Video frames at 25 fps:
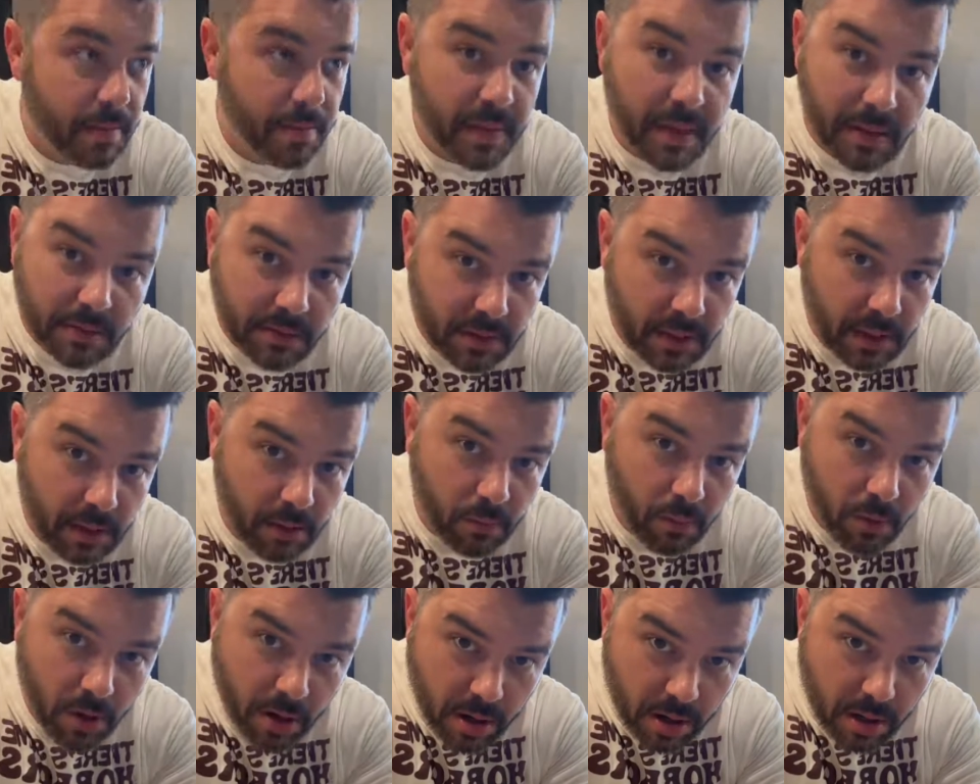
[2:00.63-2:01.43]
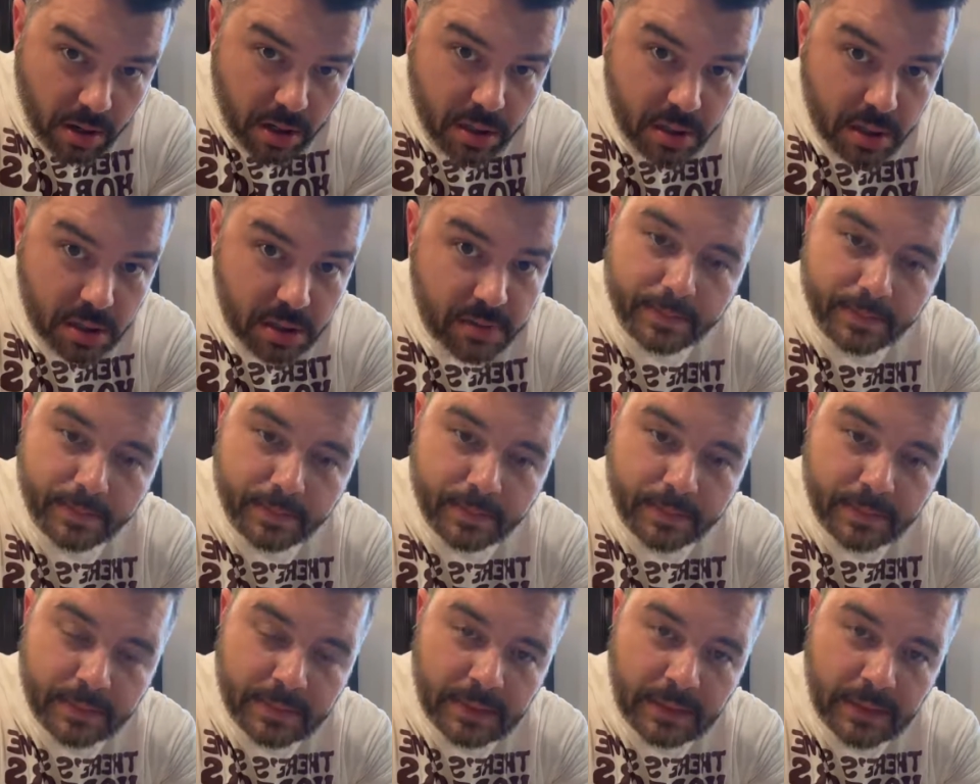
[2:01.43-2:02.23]
It was a lot of work.
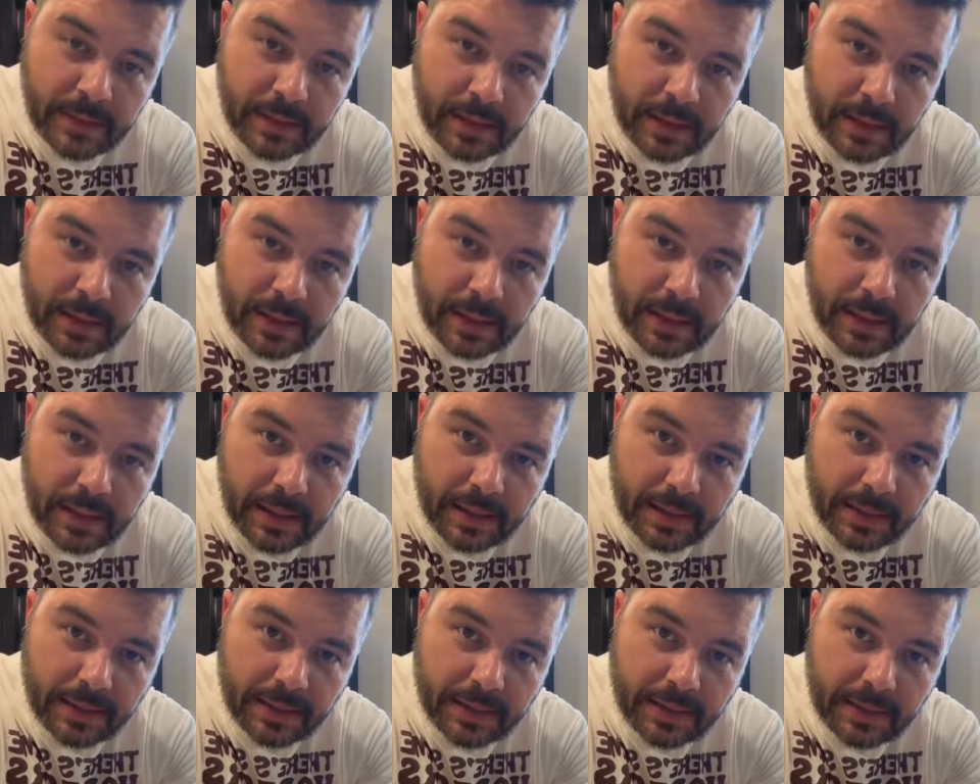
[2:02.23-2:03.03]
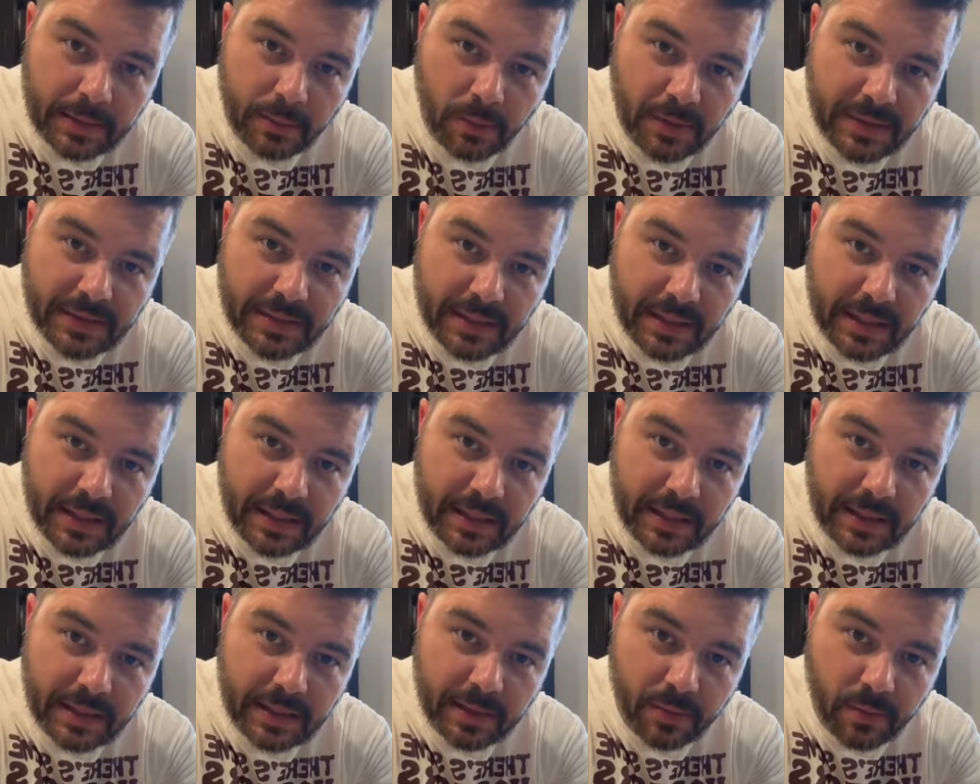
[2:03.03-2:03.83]
I once
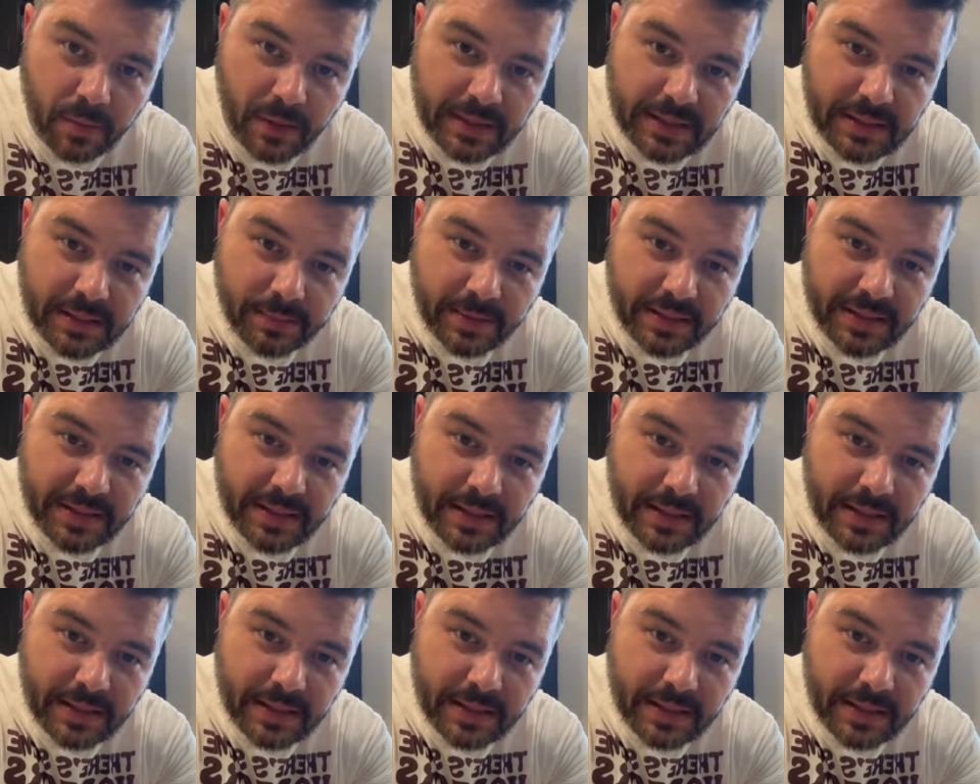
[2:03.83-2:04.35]
again wasted my